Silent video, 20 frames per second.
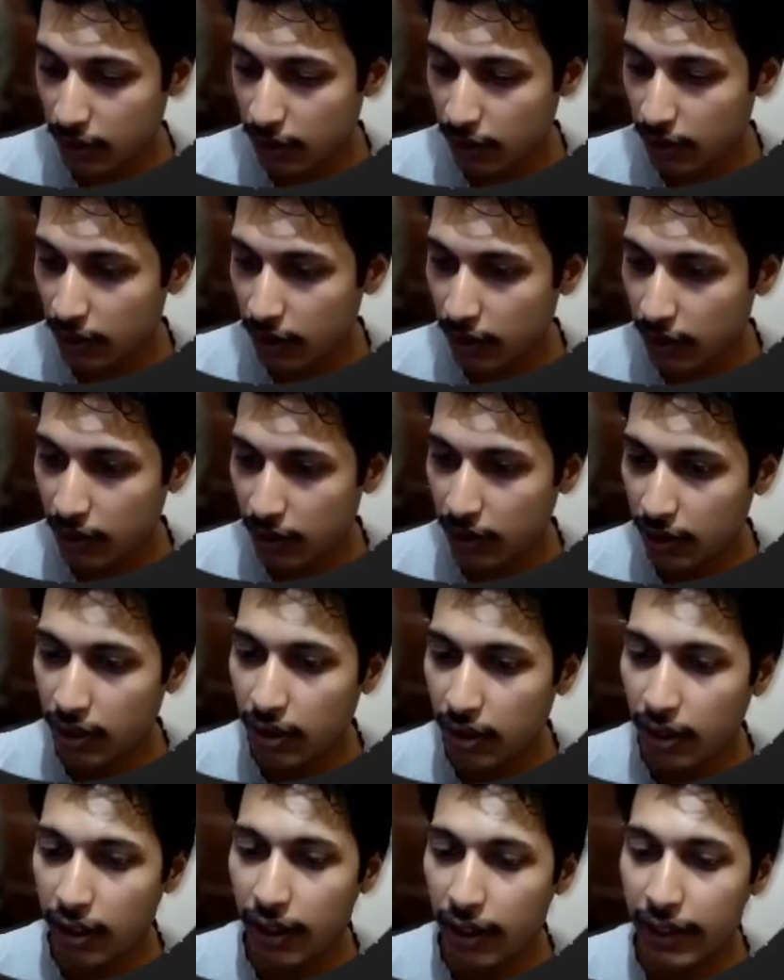less than or
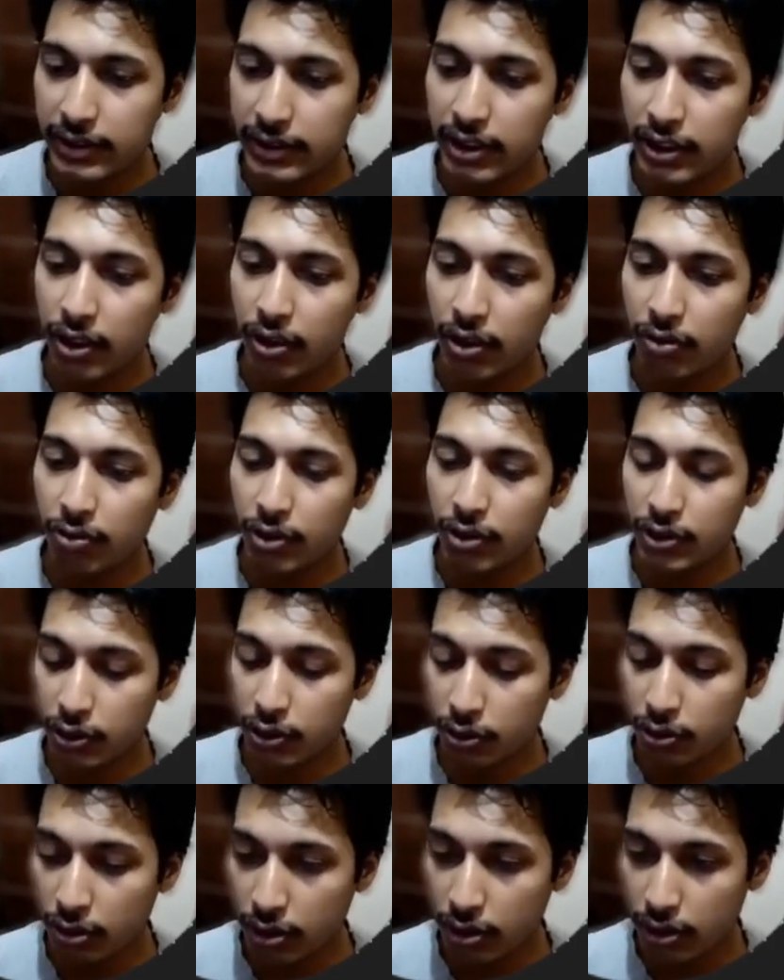equals to
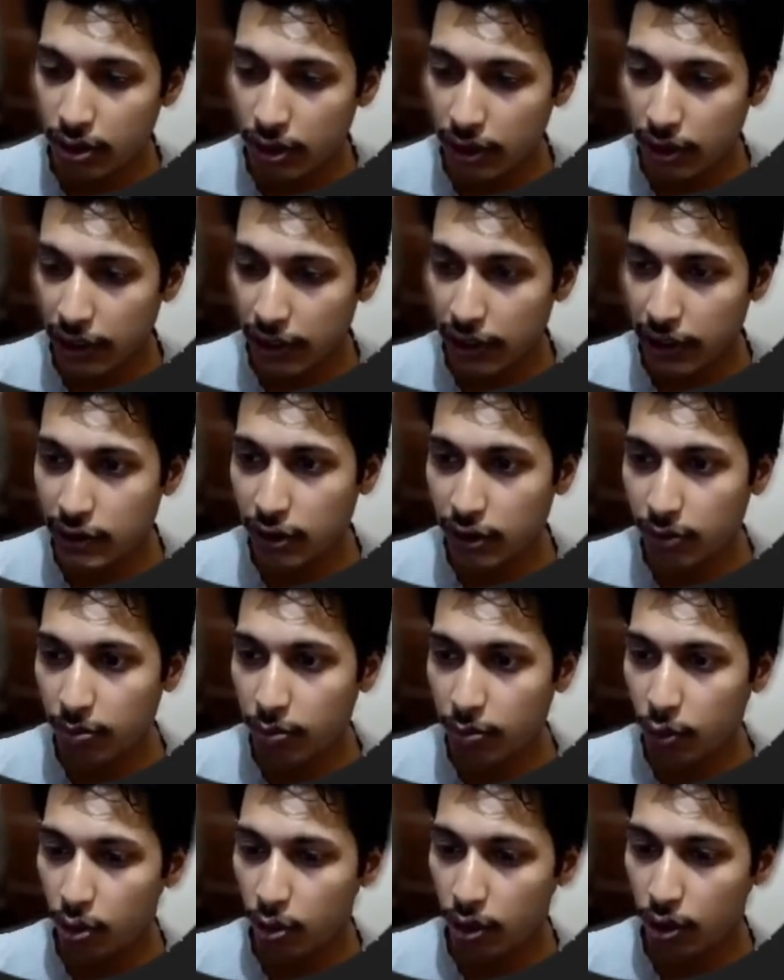age of Mohan,
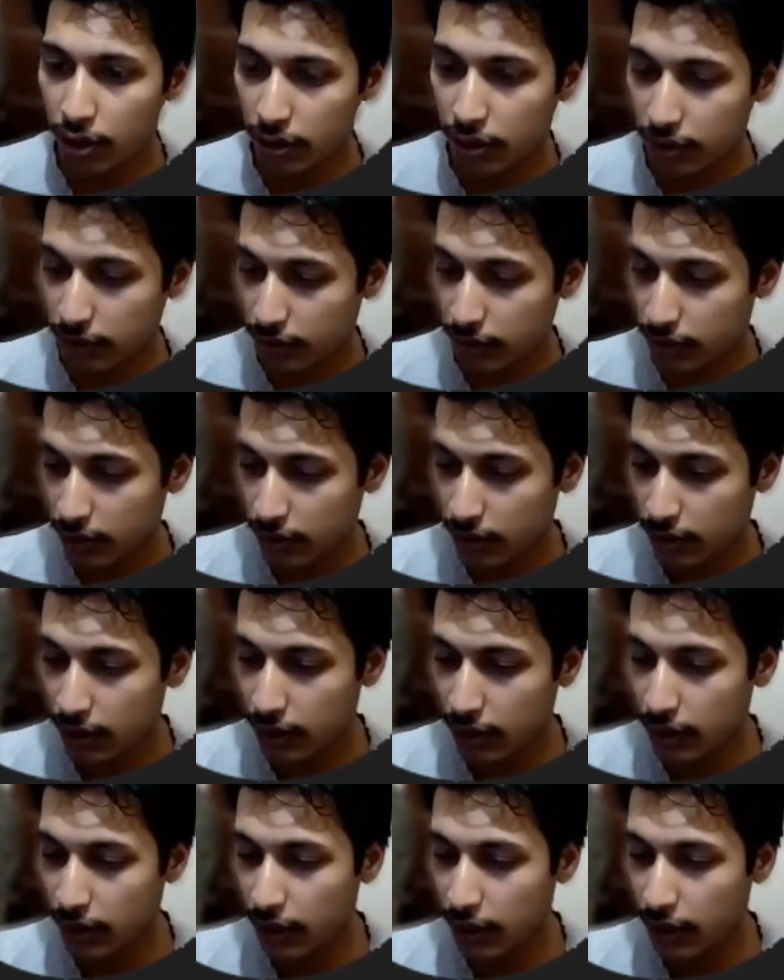and